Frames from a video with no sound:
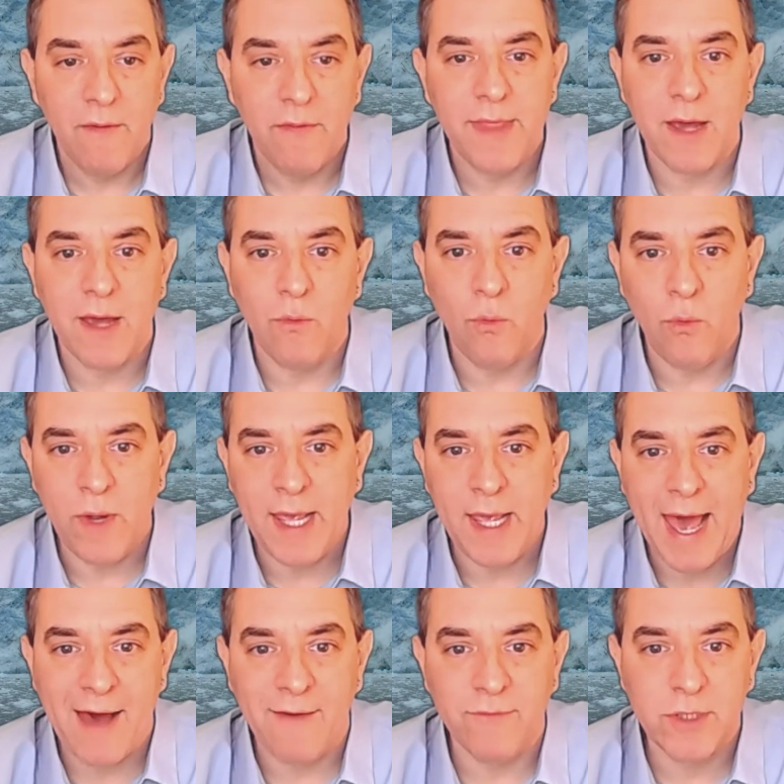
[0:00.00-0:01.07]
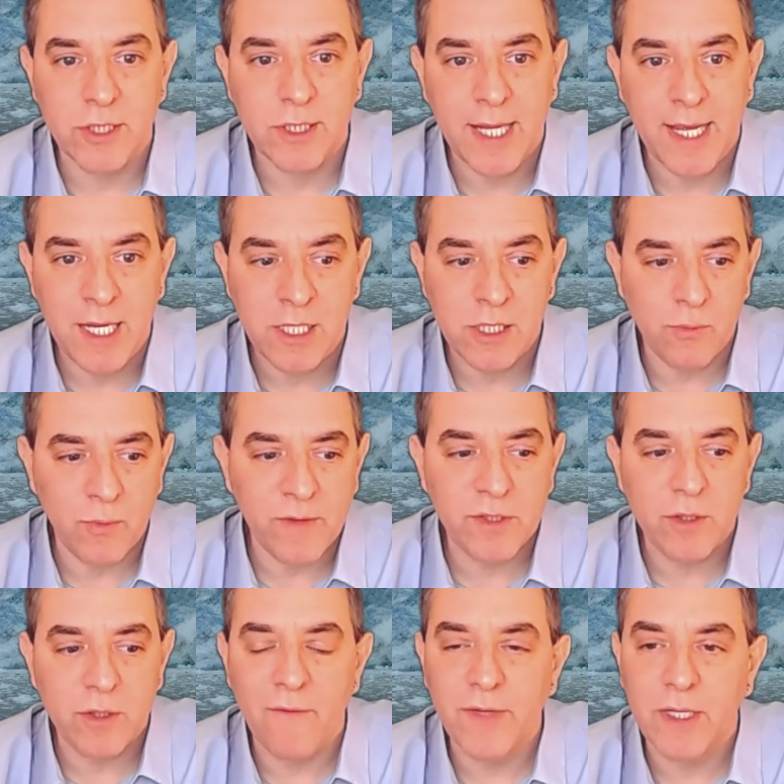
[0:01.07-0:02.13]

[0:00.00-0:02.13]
that we've solved